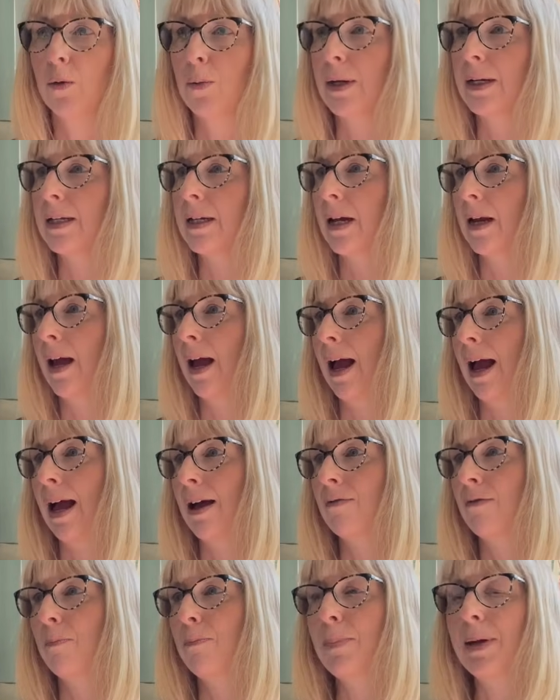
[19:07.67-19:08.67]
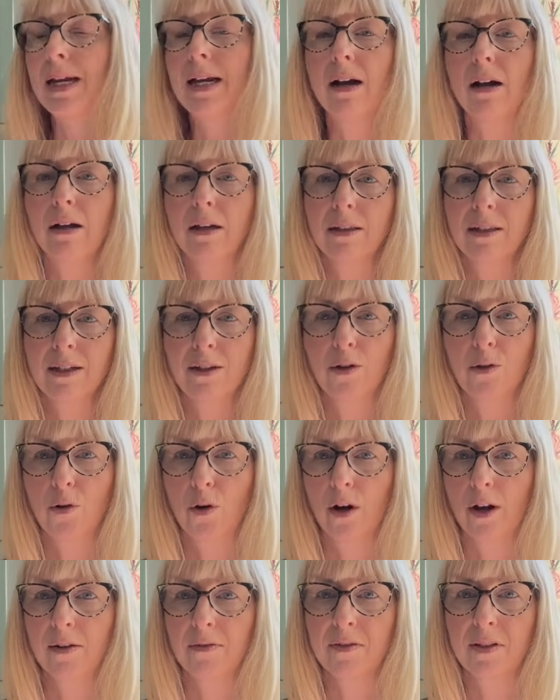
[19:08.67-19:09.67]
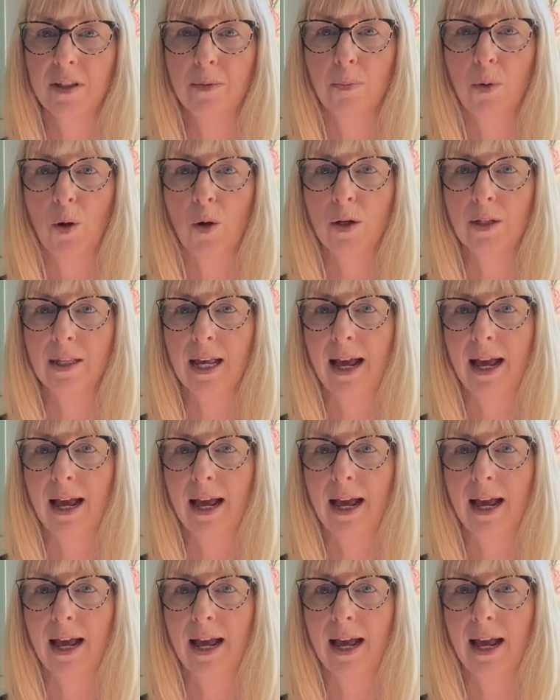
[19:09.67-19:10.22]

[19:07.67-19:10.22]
We'd have a big arts and crafts box.